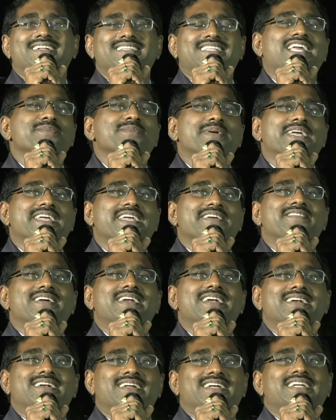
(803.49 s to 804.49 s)
they'll be
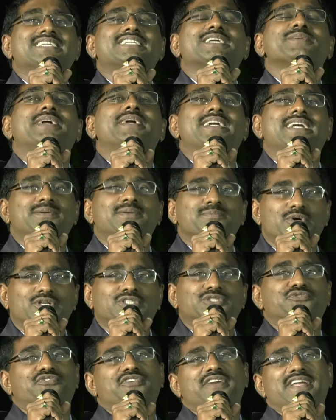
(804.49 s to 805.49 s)
given intermediate
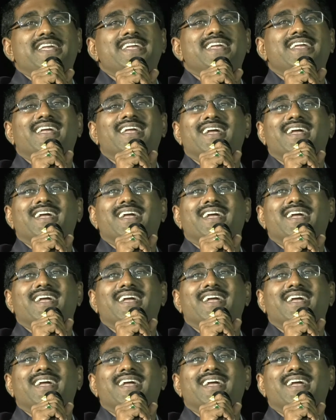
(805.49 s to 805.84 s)
books free